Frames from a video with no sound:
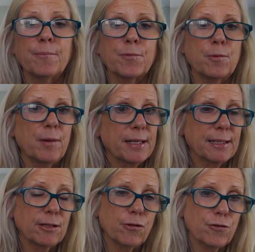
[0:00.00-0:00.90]
You might
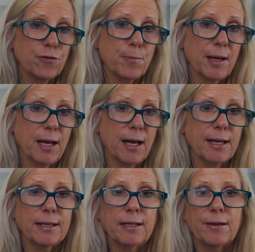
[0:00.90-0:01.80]
get a laundry
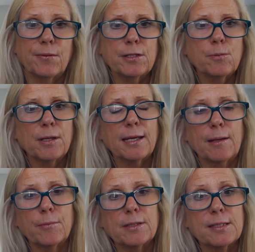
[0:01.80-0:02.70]
bag. This one
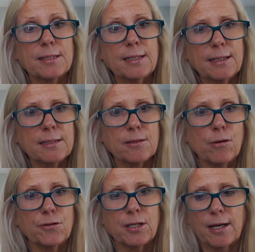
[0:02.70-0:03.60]
came with 6
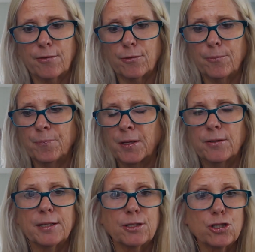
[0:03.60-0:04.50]
altogether.
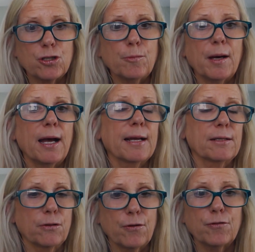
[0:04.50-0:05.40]
You get a shoe bag, a
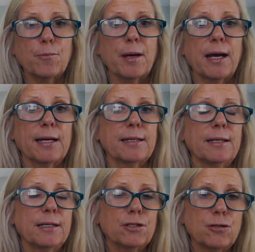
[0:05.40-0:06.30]
laundry bag,
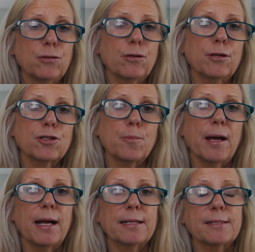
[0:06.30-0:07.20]
2 large
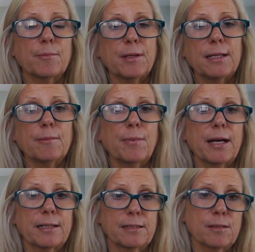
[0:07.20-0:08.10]
bags, a medium
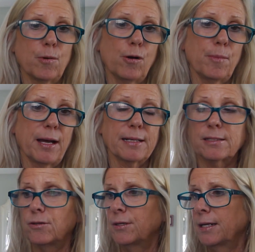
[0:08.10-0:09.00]
bag, and a small bag.
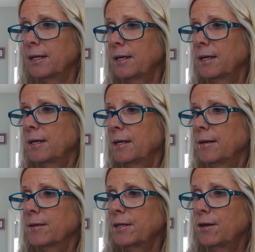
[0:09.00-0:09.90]
So you get,
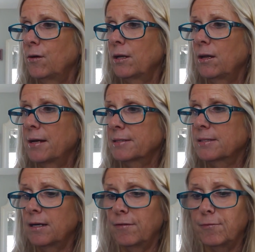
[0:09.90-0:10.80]
a lot of
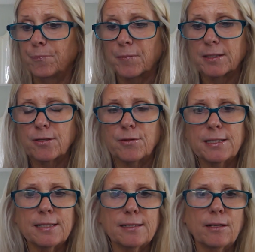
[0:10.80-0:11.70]
stuff. So
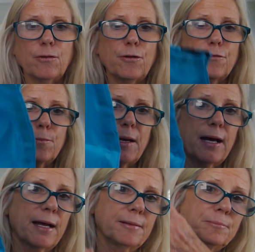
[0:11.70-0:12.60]
this is the laundry
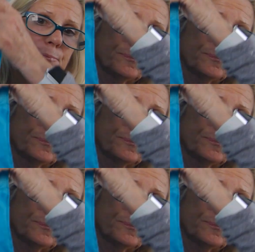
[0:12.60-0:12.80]
bag.